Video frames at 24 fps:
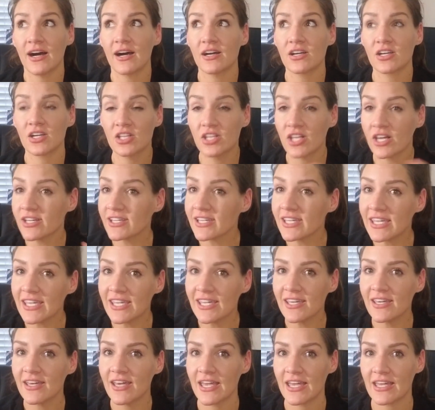
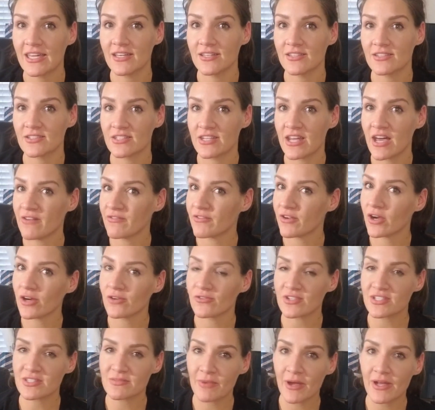clunky and not very
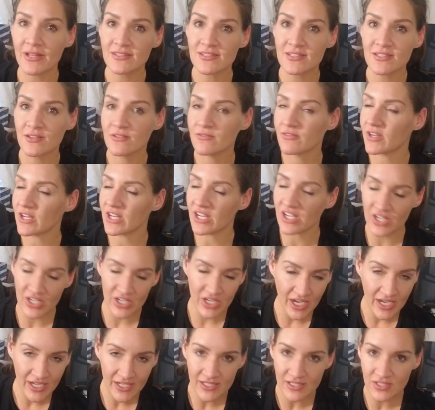responsive,
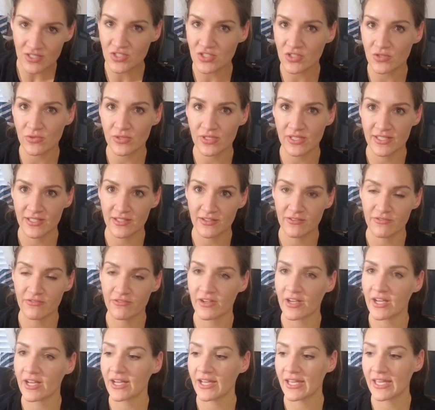not intuitive.
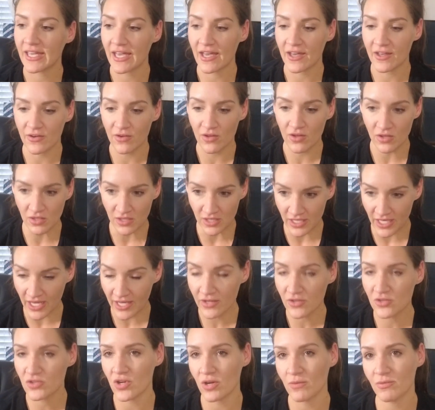I had a lot
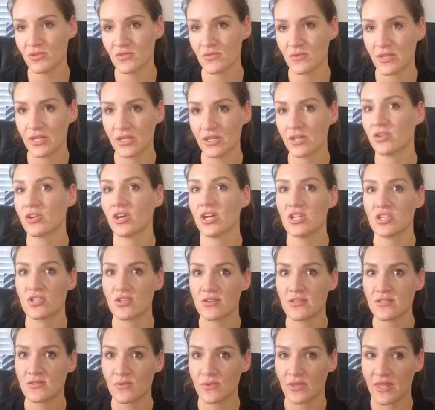of troubles with
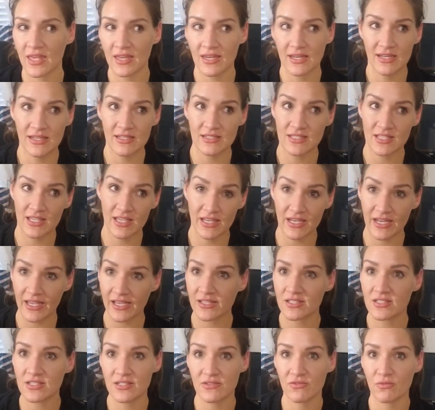integrations, with getting it to
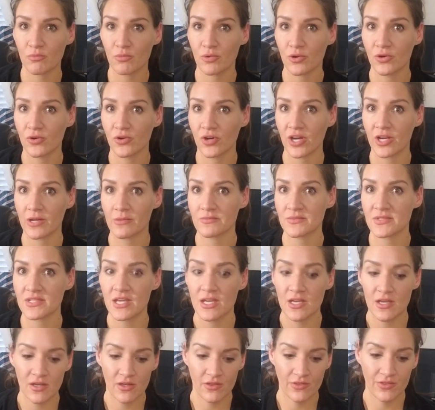connect to different programs.
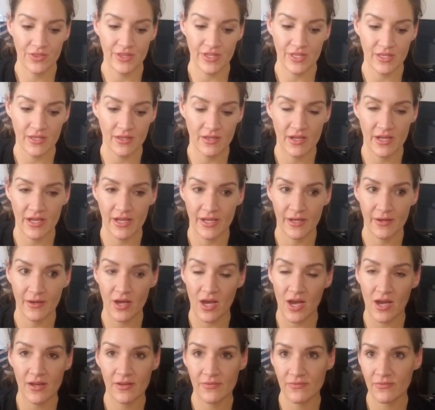The
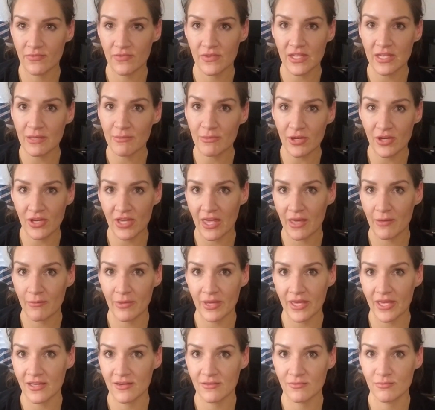email
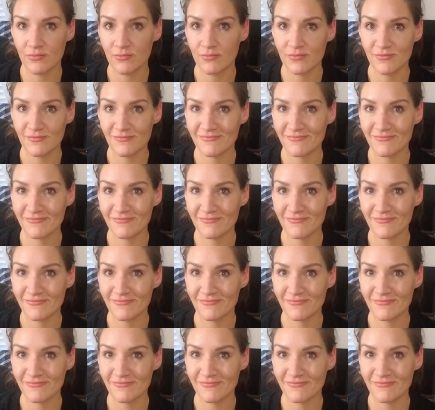campaign